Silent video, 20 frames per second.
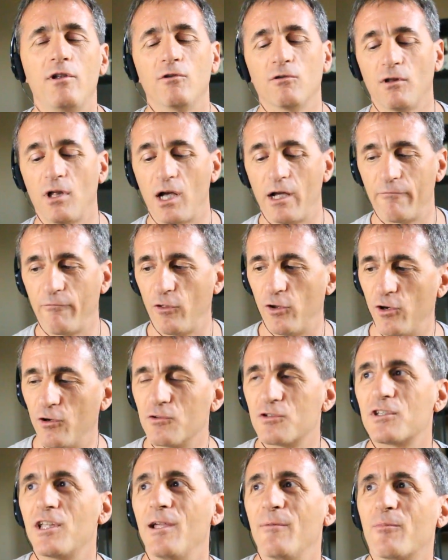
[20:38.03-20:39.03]
You're live on the No
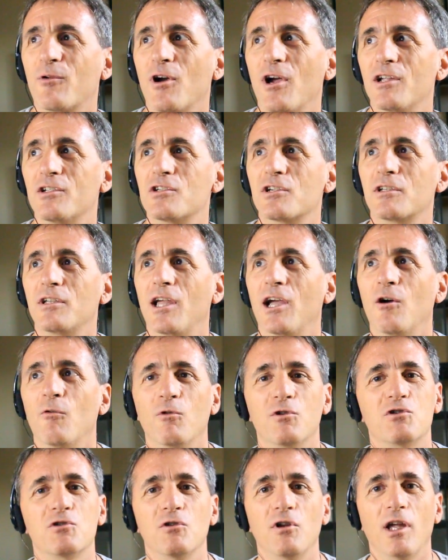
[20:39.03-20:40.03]
State Project now.
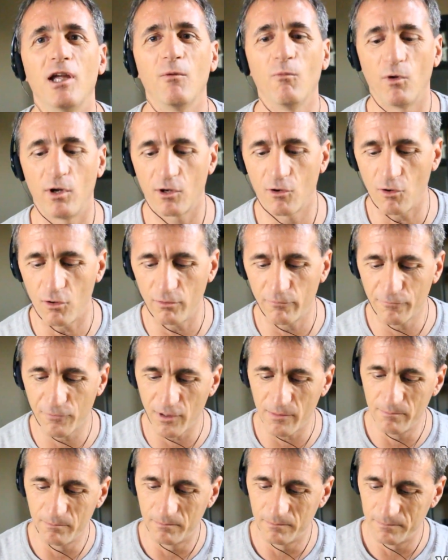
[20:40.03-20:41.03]
What's your name? Where are you calling
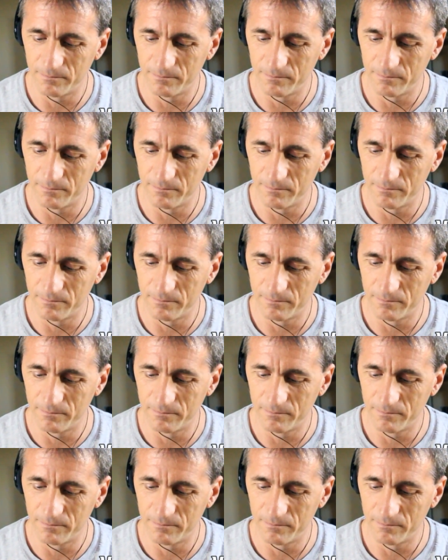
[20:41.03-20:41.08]
from?